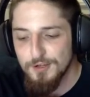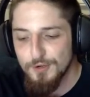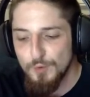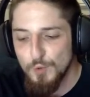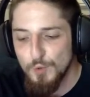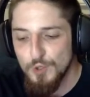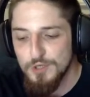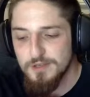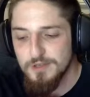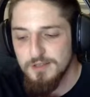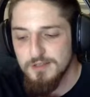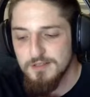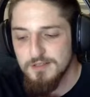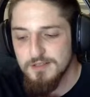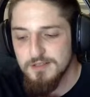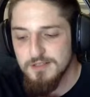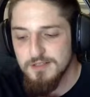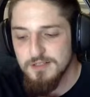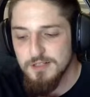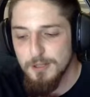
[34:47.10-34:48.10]

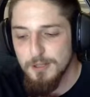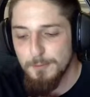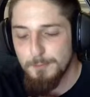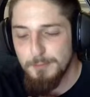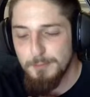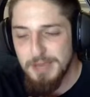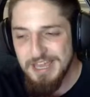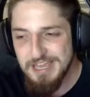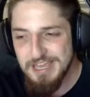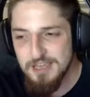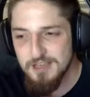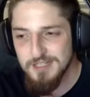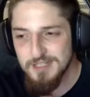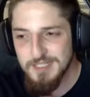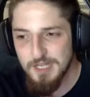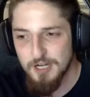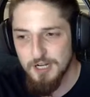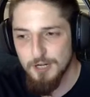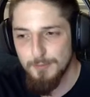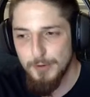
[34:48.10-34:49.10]
Was peak
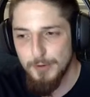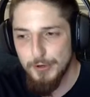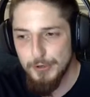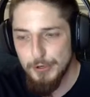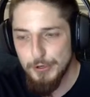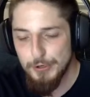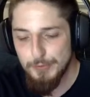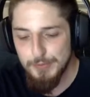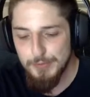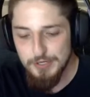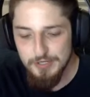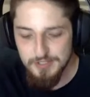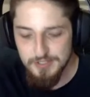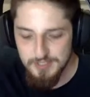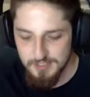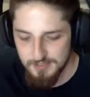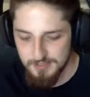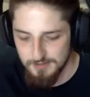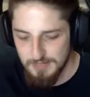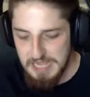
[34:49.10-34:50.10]
Sakamoto,
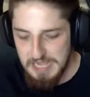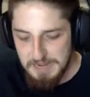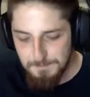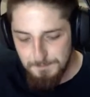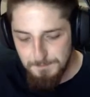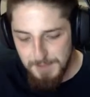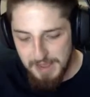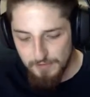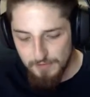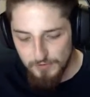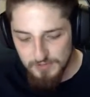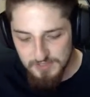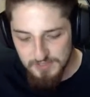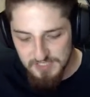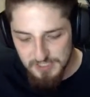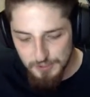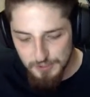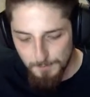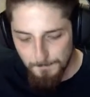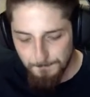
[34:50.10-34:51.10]
because it
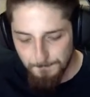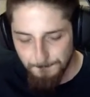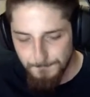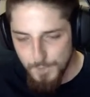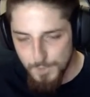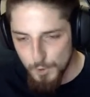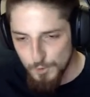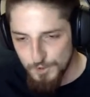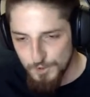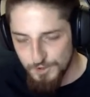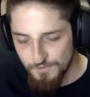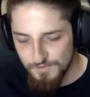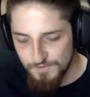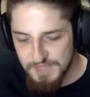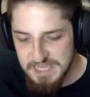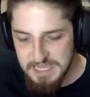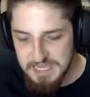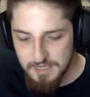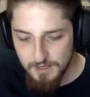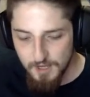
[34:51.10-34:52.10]
balanced both of
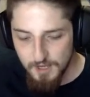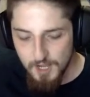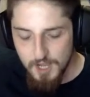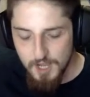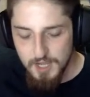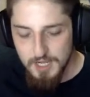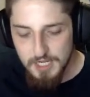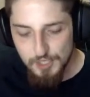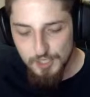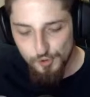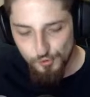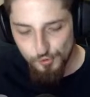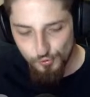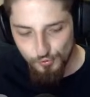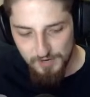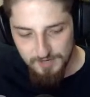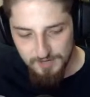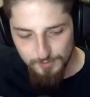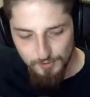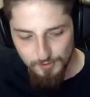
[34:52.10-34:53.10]
the
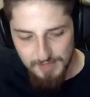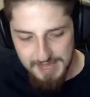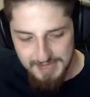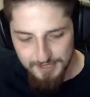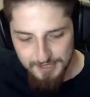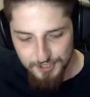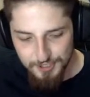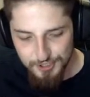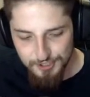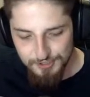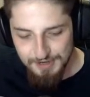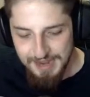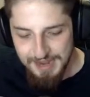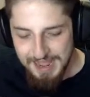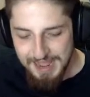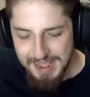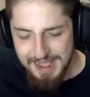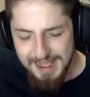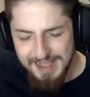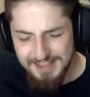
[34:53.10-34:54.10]
incredible action
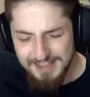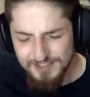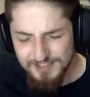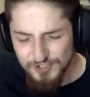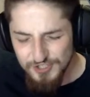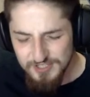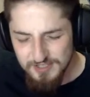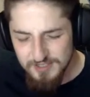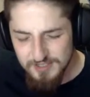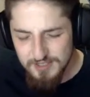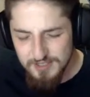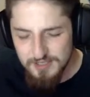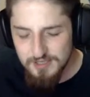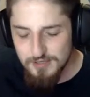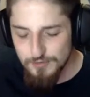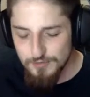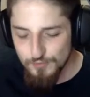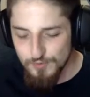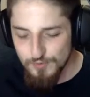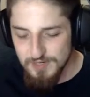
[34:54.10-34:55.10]
and just
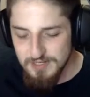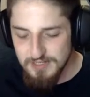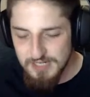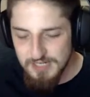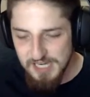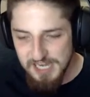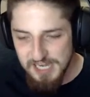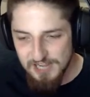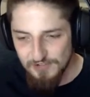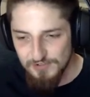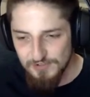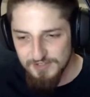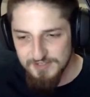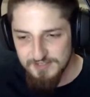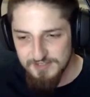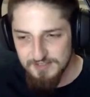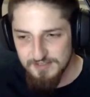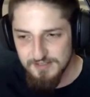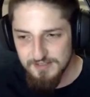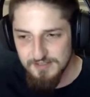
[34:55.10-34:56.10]
the
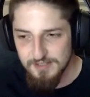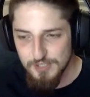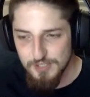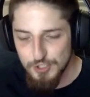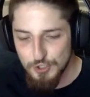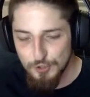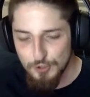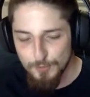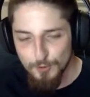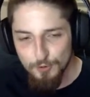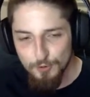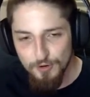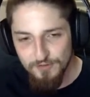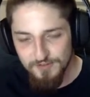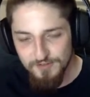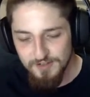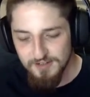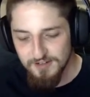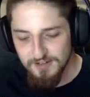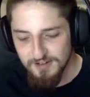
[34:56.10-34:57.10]
ridiculous humor
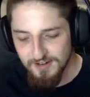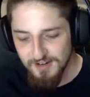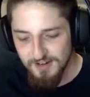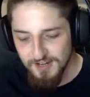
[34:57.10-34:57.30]
of it.